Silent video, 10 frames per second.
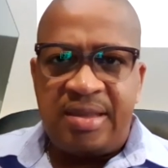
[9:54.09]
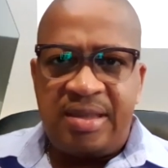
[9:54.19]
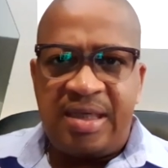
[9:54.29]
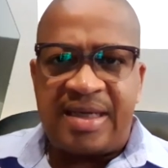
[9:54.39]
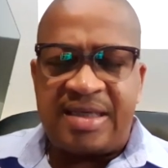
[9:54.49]

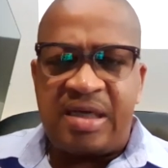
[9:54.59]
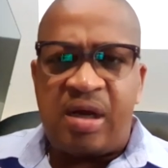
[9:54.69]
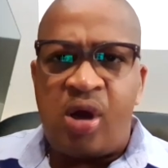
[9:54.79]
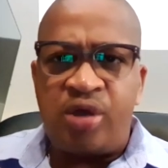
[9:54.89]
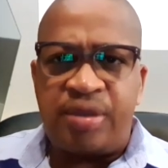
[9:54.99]
You're getting
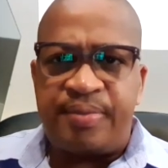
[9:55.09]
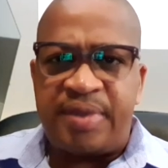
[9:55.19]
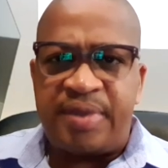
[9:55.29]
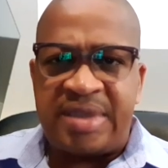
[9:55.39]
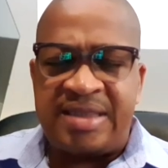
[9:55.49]

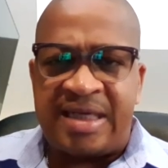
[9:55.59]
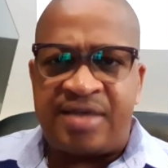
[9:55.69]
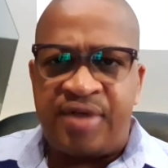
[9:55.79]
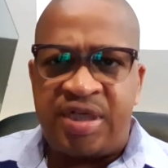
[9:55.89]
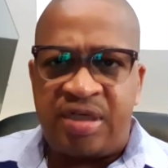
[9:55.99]
100%
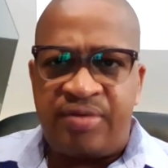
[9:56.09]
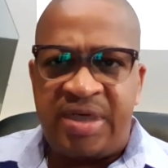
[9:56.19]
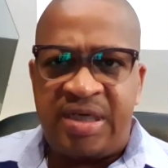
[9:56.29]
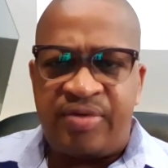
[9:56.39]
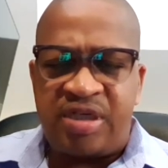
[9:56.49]
saturation
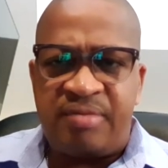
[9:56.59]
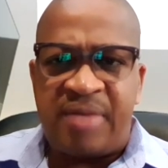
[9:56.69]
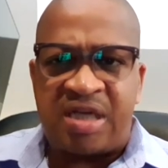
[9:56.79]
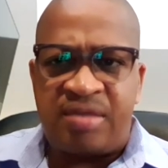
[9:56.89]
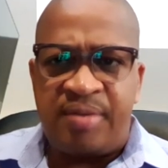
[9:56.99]
reading, which is the
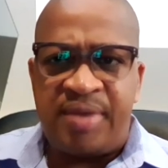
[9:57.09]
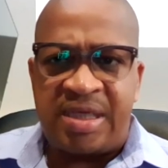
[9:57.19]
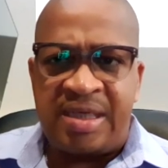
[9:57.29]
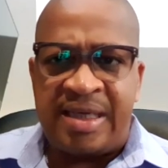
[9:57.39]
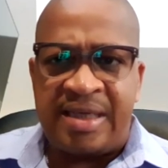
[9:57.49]
maximum it
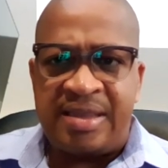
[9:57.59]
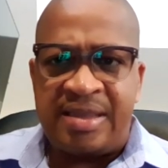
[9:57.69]
can get.